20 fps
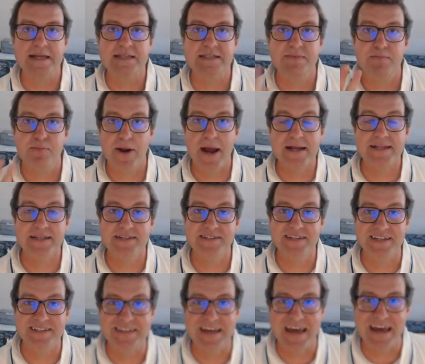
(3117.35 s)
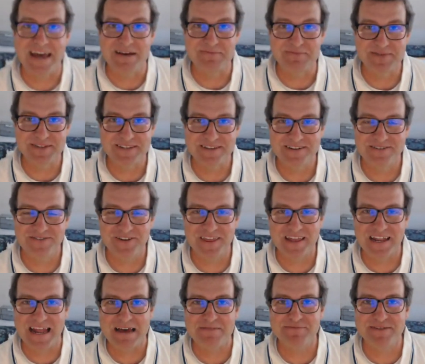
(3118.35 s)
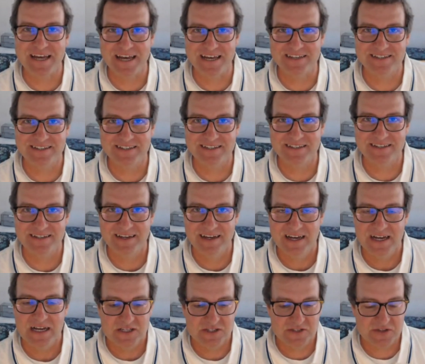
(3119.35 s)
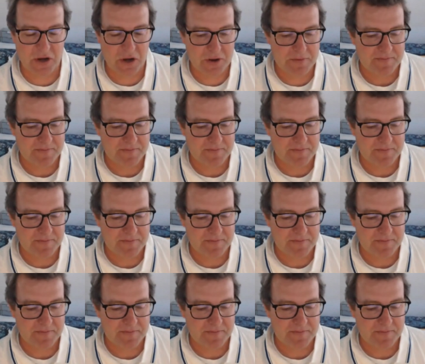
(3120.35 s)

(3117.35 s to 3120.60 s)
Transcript: You will get some practice exams for the lab tests.